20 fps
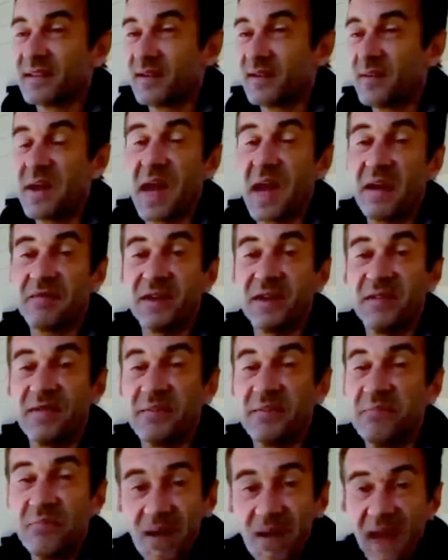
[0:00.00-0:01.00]
We haven't
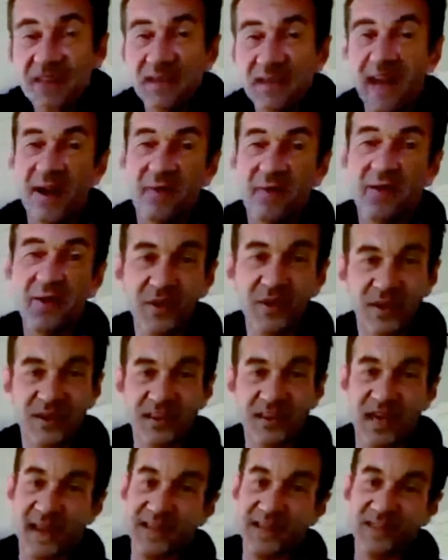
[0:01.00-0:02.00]
even met. How could
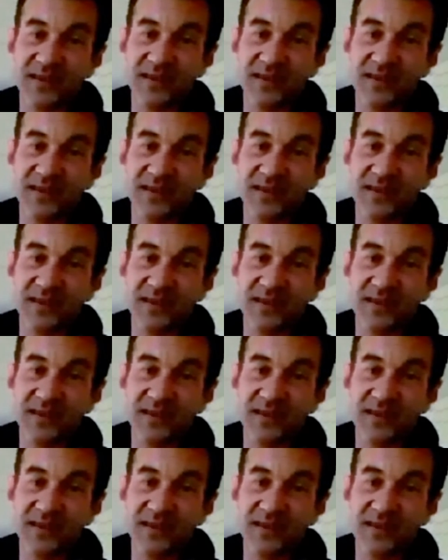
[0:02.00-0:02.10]
it end?